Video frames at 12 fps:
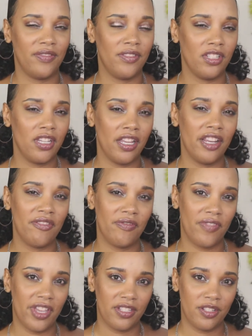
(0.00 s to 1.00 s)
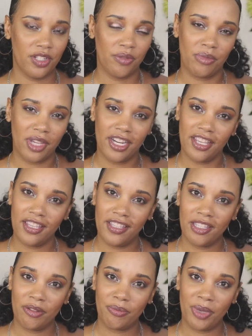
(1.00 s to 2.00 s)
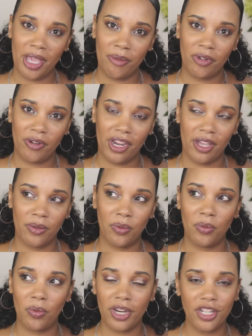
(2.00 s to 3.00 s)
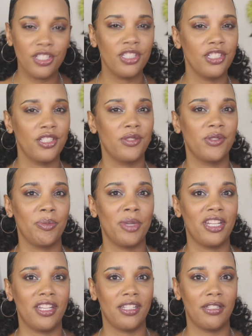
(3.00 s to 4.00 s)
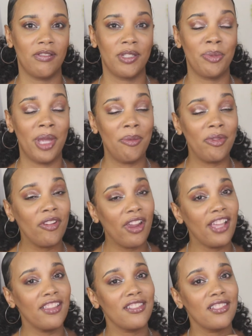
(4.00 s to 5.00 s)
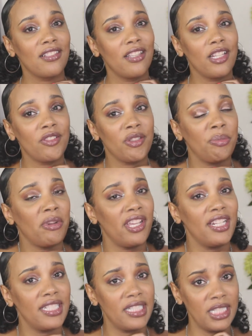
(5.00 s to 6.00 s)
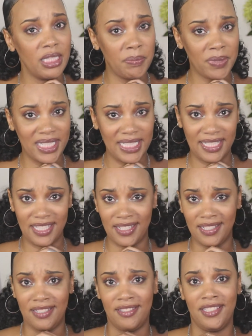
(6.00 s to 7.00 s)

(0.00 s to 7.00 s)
If you're going to invest your money in Pat McGrath, where should you spend it? Because Pat McGrath is a luxury brand and she's pricey.